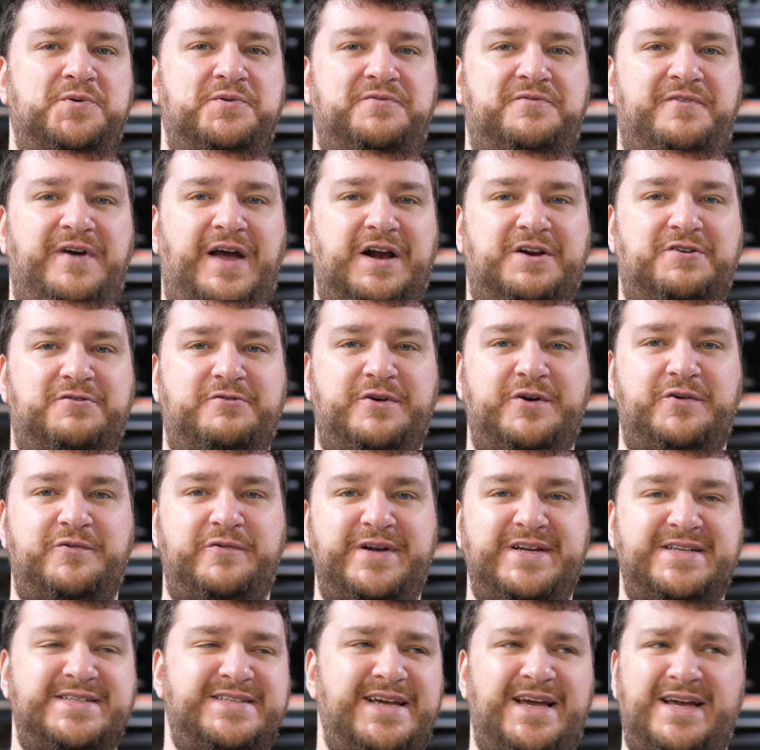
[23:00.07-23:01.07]
a factory
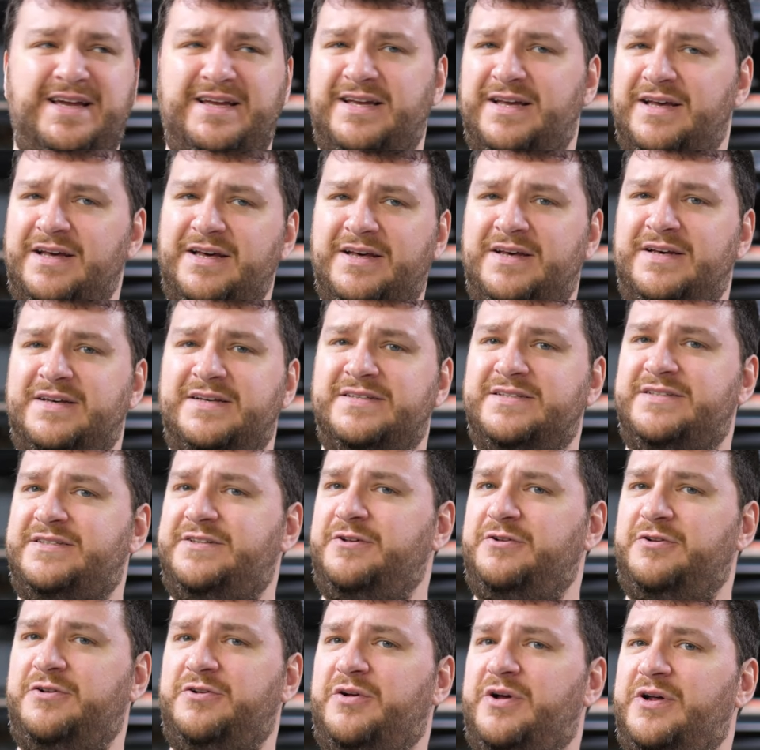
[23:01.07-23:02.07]
reset.
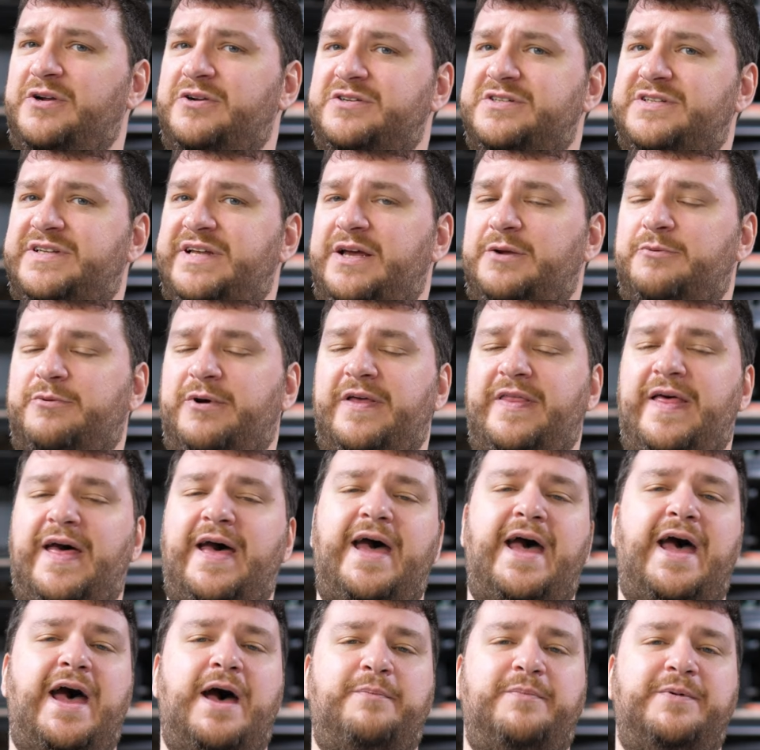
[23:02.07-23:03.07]
Still don't understand why
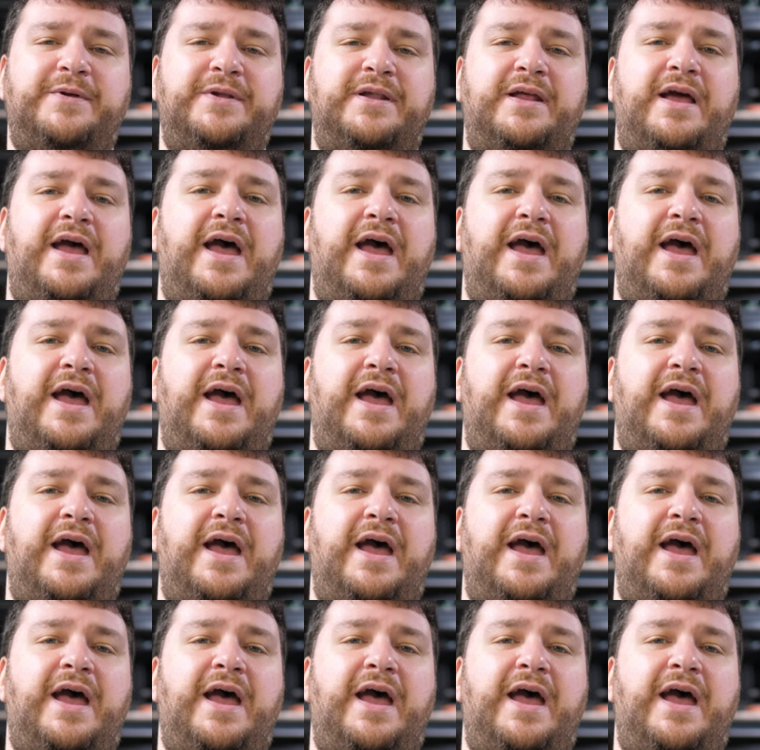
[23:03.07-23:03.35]
that happened.